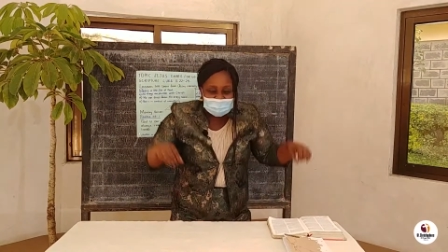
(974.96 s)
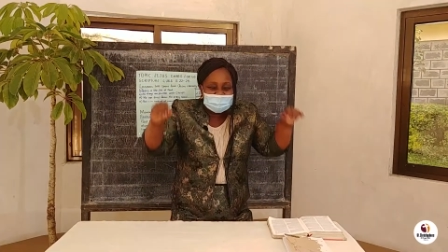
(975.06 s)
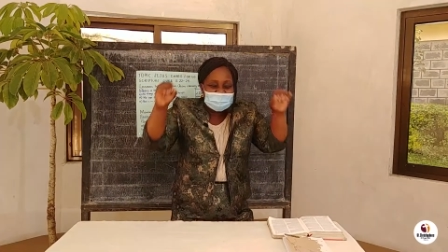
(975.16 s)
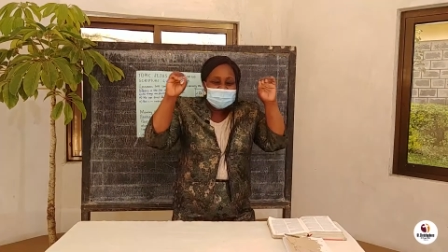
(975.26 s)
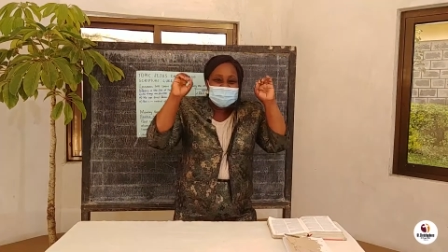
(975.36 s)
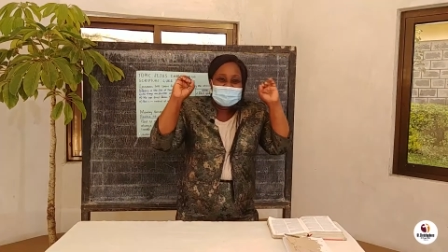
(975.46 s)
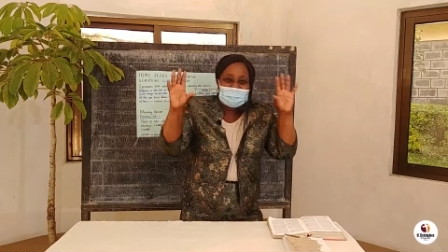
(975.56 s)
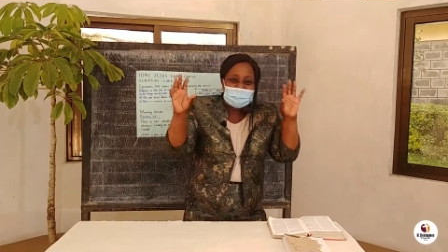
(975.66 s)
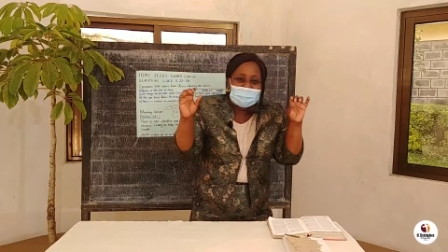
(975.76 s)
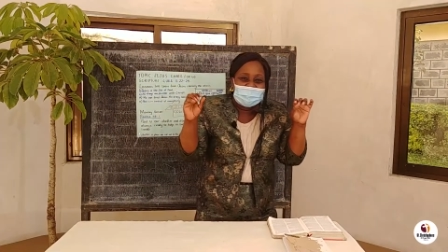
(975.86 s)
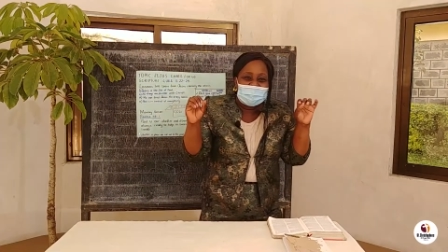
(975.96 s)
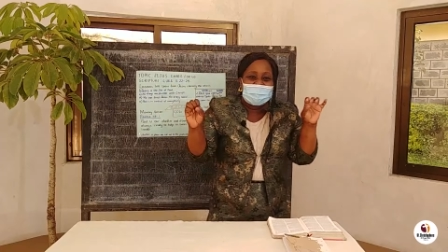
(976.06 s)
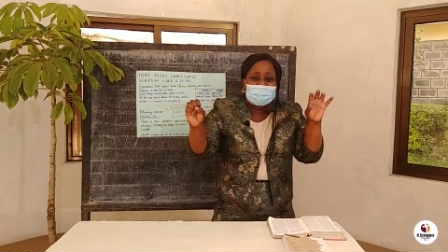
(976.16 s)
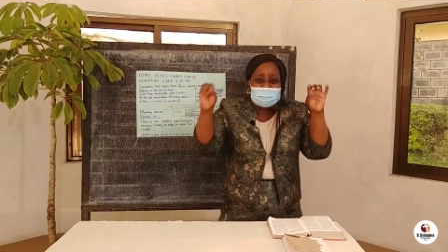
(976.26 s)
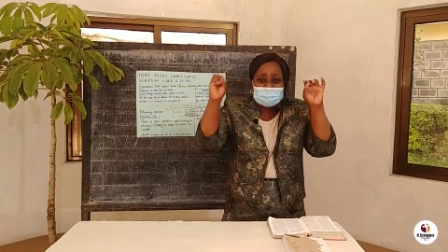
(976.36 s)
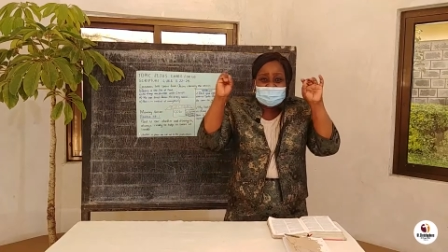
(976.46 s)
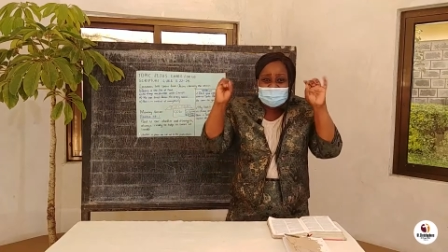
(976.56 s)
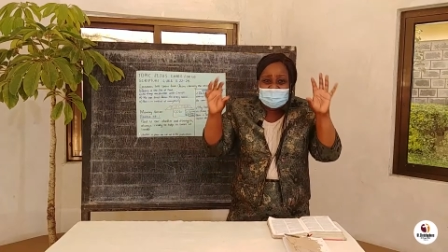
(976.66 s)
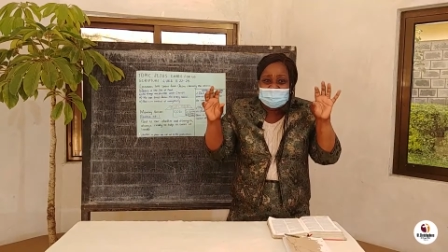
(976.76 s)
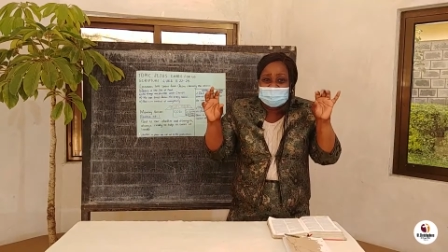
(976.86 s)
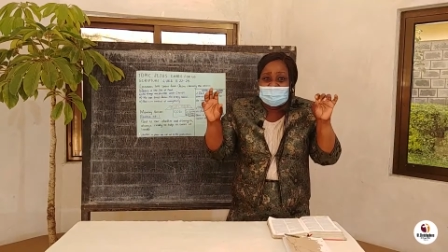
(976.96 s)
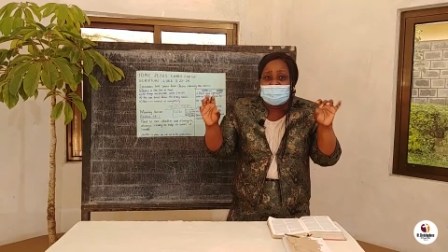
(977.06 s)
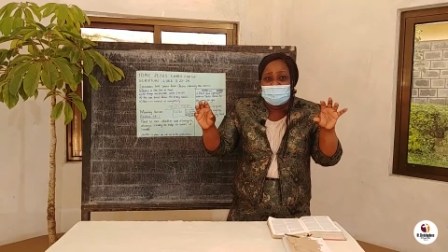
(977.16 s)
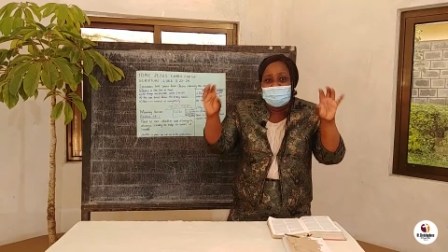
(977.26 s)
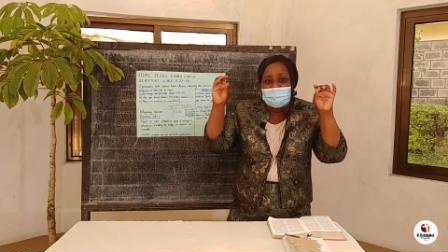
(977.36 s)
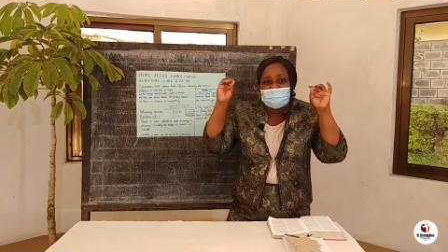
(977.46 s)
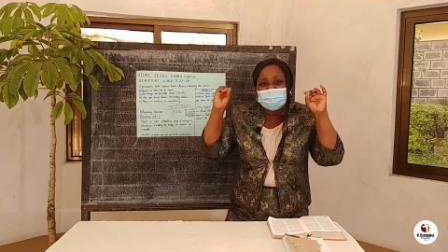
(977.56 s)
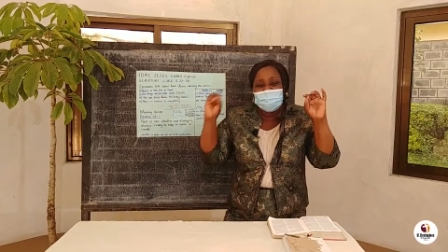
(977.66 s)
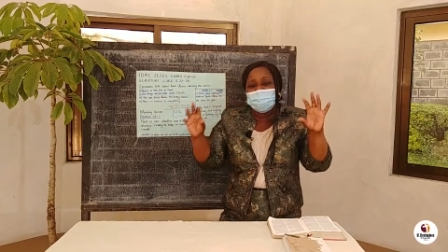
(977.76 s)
the stars and what